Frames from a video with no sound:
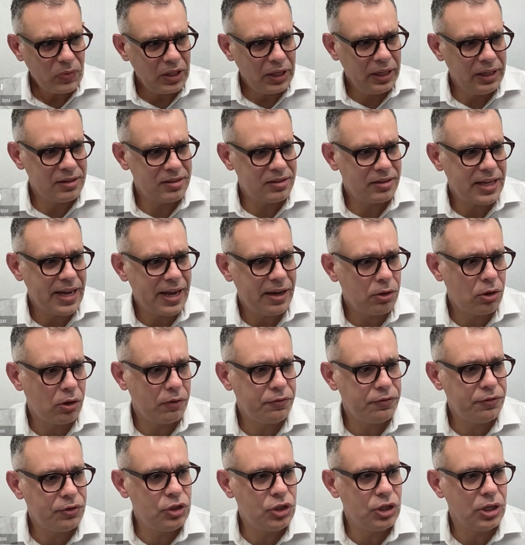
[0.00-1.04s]
instead of
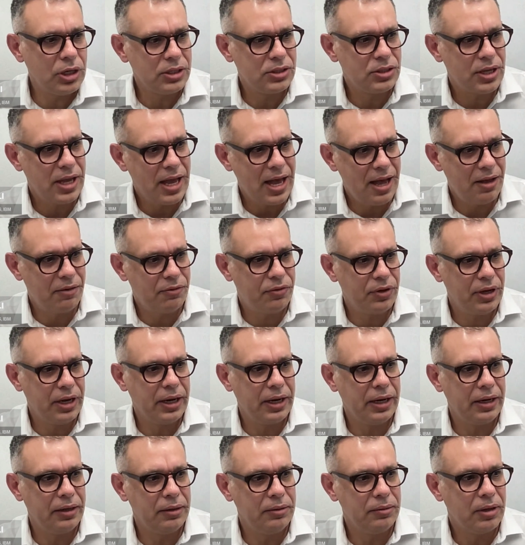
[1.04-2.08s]
just
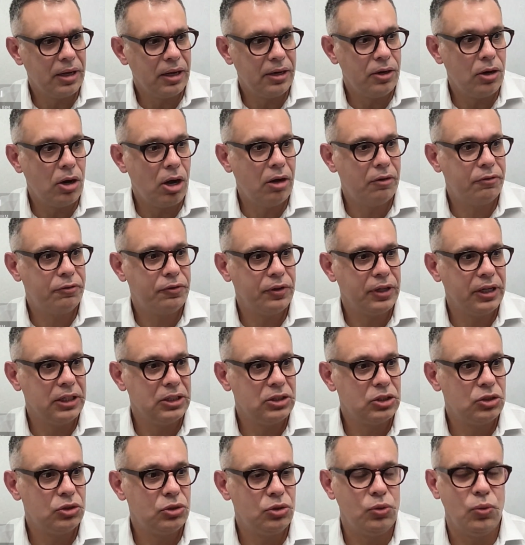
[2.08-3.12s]
having an
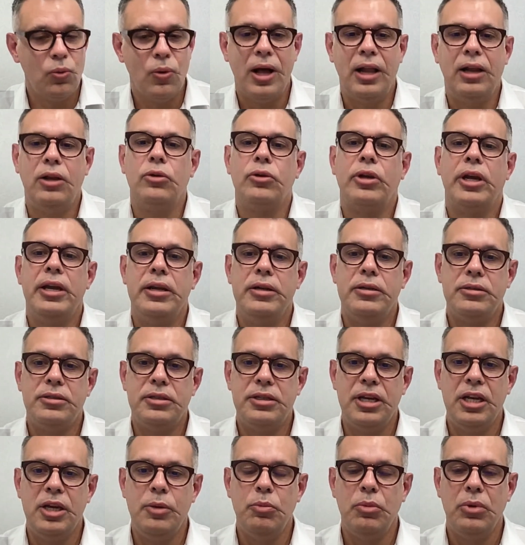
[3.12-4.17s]
office to allocate a
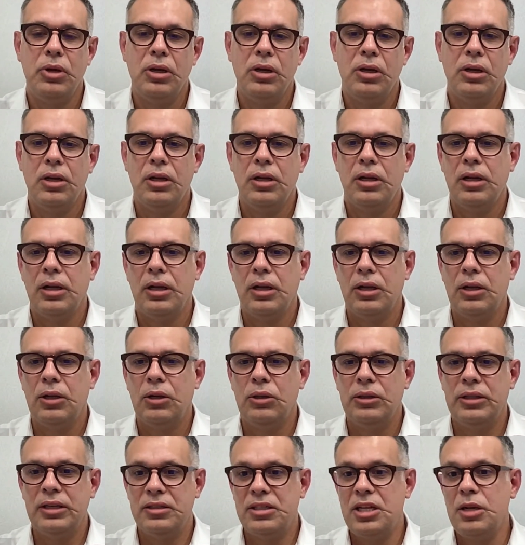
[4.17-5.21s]
team,
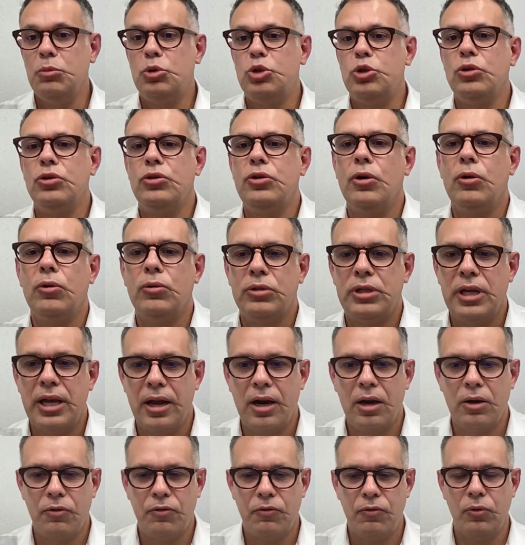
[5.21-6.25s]
the team should go
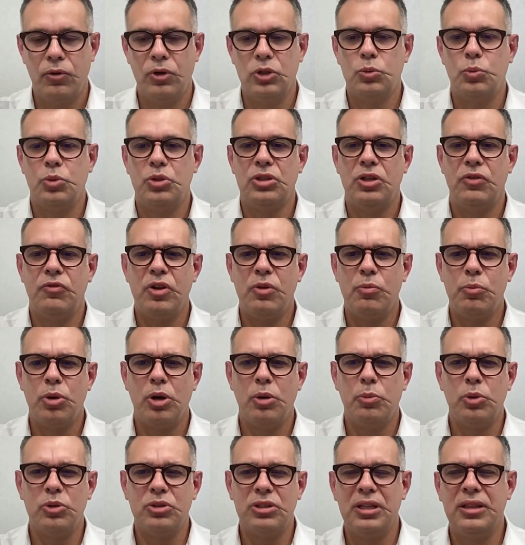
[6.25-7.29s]
there for a specific
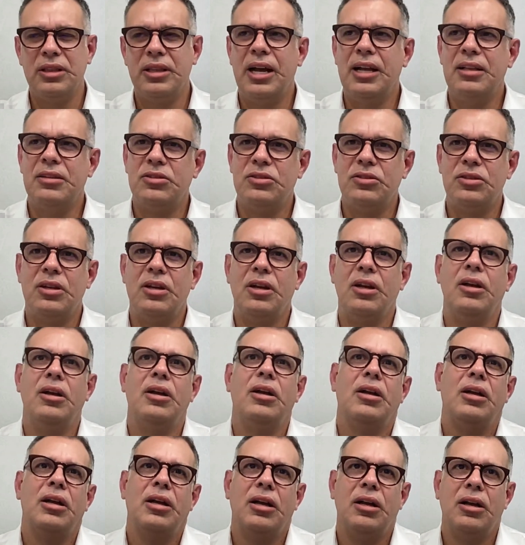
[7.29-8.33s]
purpose. And that's
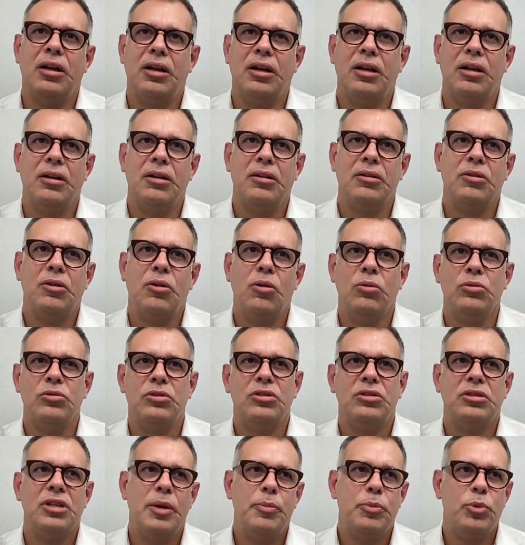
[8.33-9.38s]
a
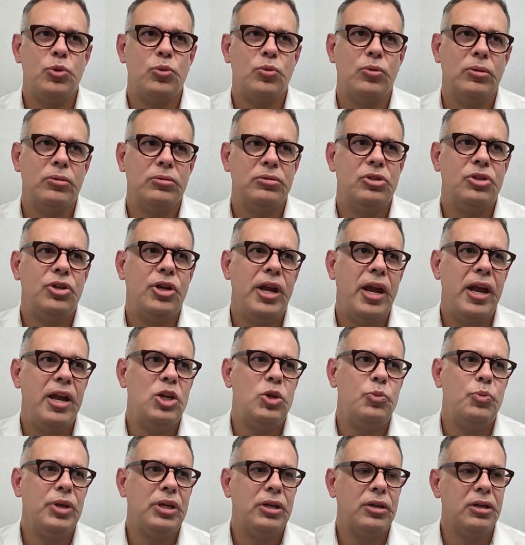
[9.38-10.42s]
conceptual
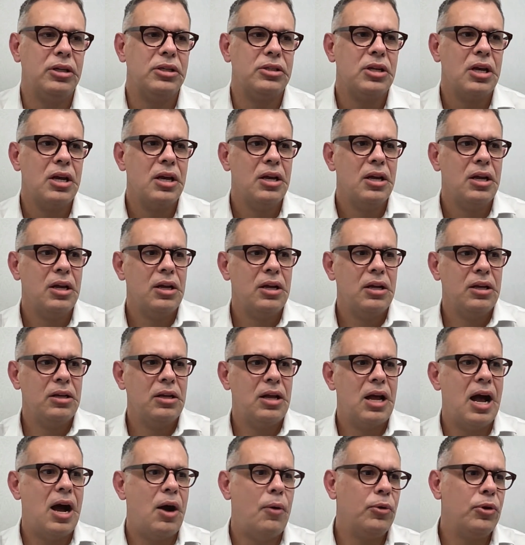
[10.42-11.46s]
change, because
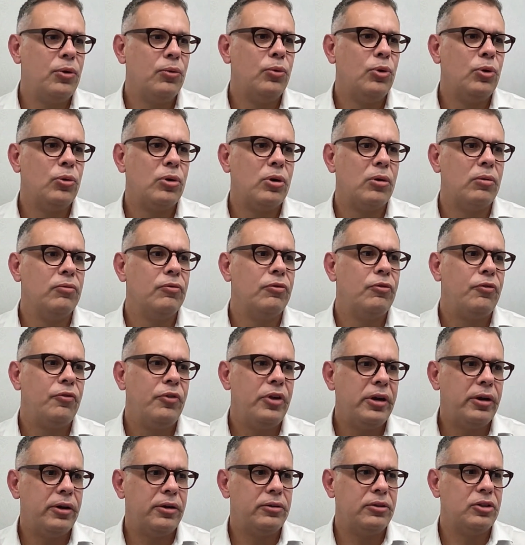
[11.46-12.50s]
how you will
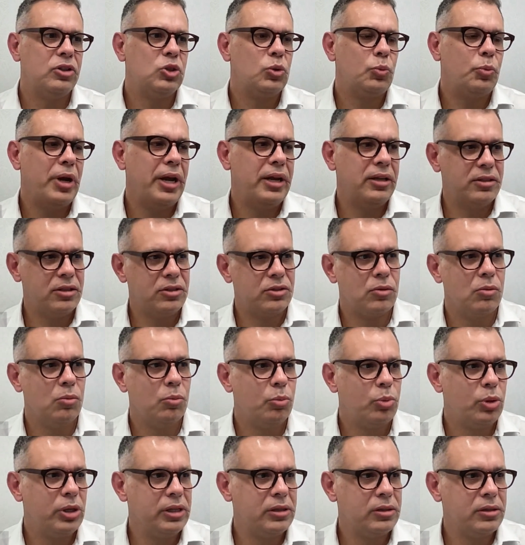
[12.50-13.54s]
configure the space is
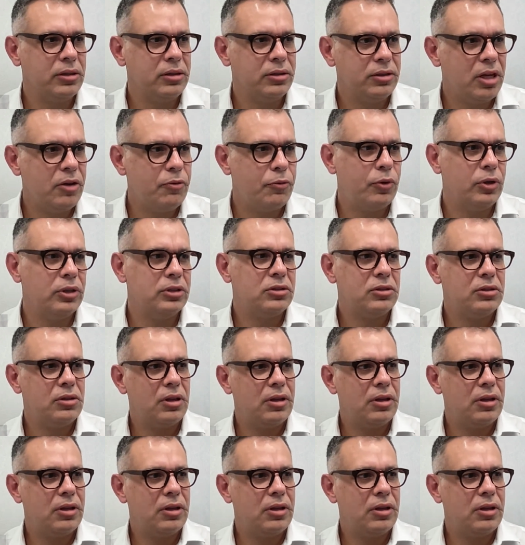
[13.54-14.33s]
completely different.